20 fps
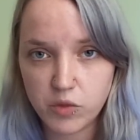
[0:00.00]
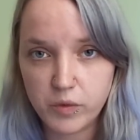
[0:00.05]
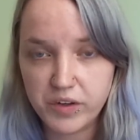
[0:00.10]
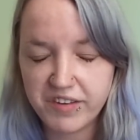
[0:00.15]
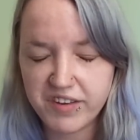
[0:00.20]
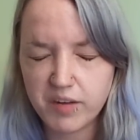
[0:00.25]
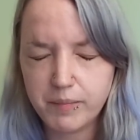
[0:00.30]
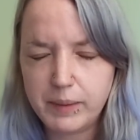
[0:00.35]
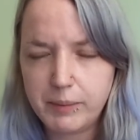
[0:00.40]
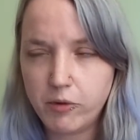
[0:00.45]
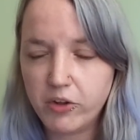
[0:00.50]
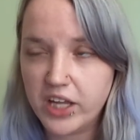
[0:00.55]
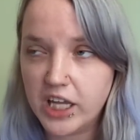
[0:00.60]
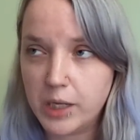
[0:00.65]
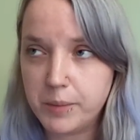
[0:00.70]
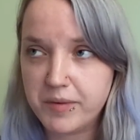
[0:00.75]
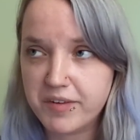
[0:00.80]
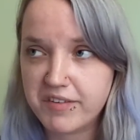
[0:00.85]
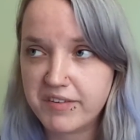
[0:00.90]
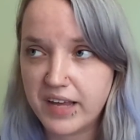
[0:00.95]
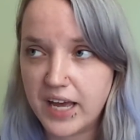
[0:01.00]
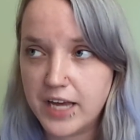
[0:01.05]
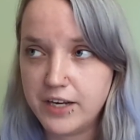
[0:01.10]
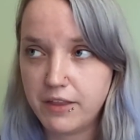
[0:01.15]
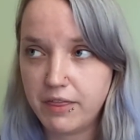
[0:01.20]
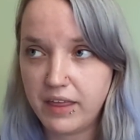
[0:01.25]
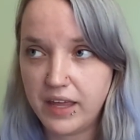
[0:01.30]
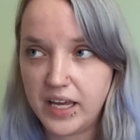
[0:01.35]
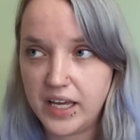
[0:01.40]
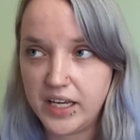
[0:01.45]
When some people get
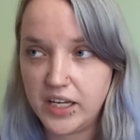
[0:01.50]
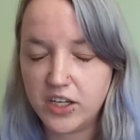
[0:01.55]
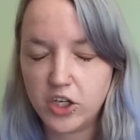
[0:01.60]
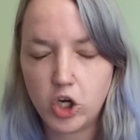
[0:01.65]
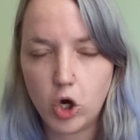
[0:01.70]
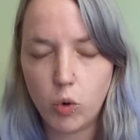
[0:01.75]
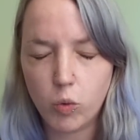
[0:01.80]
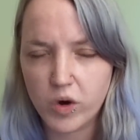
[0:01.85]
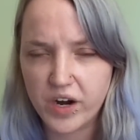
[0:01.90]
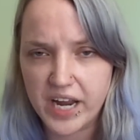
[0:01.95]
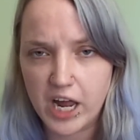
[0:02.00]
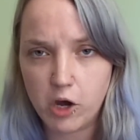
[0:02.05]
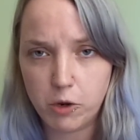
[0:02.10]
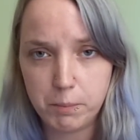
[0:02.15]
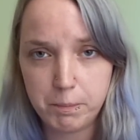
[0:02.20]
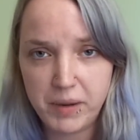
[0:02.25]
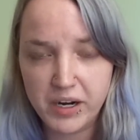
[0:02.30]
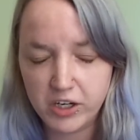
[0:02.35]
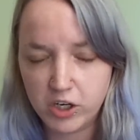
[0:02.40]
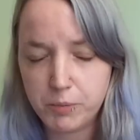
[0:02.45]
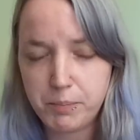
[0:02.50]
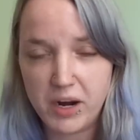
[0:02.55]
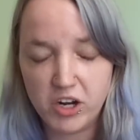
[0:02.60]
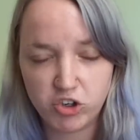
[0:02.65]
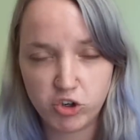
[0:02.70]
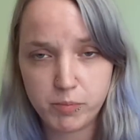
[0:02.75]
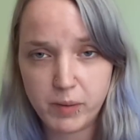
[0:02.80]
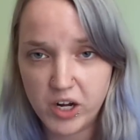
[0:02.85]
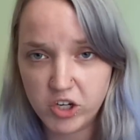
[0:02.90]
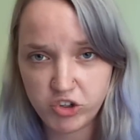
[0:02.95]
upset, they go work out and
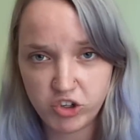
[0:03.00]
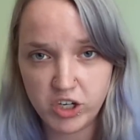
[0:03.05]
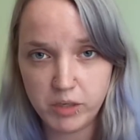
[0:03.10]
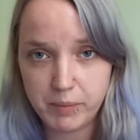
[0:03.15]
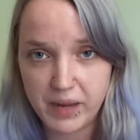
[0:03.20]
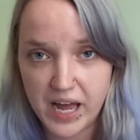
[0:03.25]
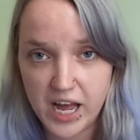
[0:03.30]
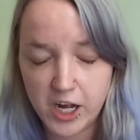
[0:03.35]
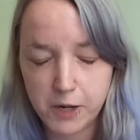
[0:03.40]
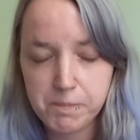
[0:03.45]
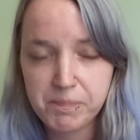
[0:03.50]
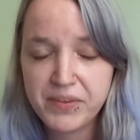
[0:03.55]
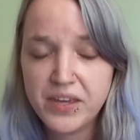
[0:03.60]
punch a punching bag.